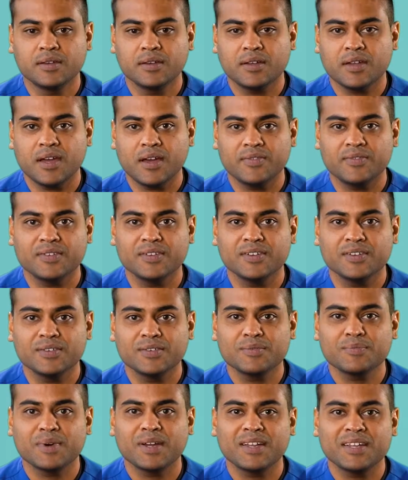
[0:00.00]
good
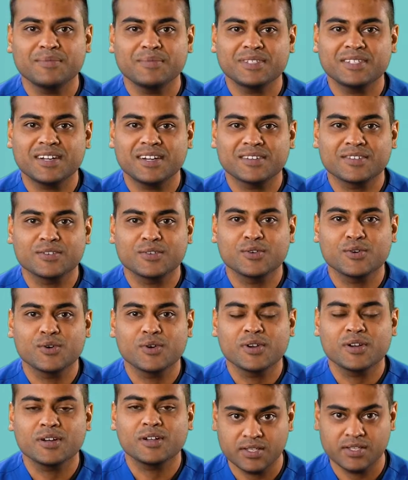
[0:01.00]
afternoon, my name is Dr.
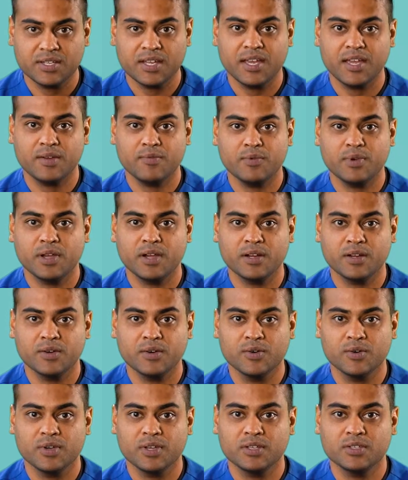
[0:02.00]
Goyal. Today we are
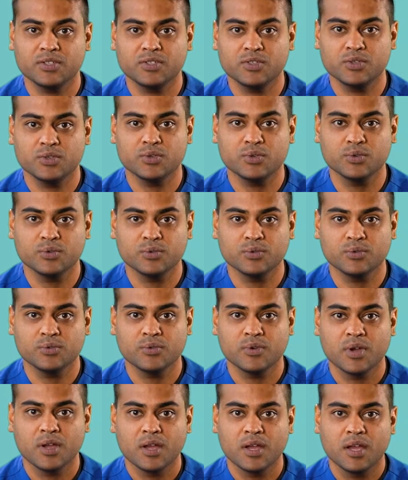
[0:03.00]
going to
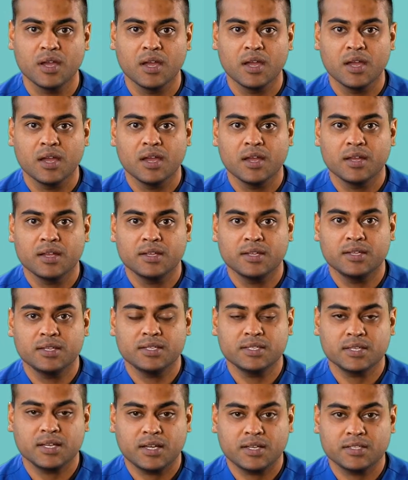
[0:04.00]

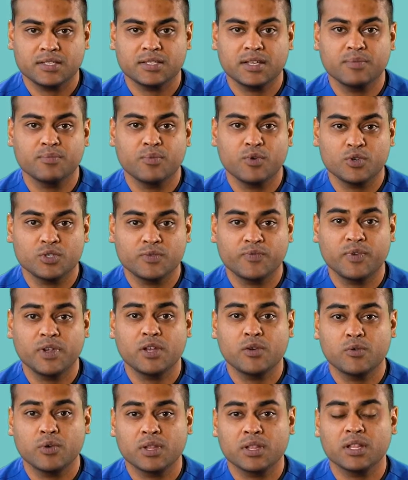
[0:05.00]
discuss some most
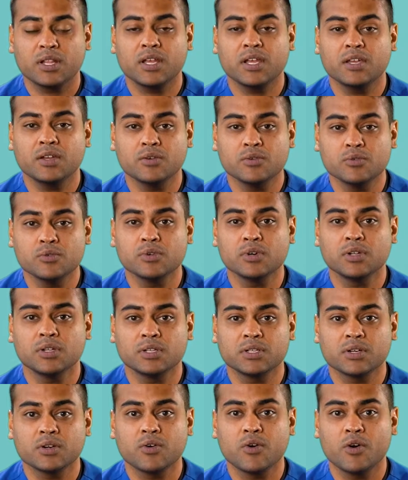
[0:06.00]
frequently
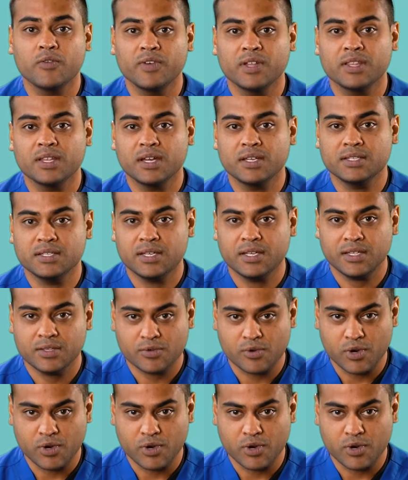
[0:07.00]
Googled COVID-19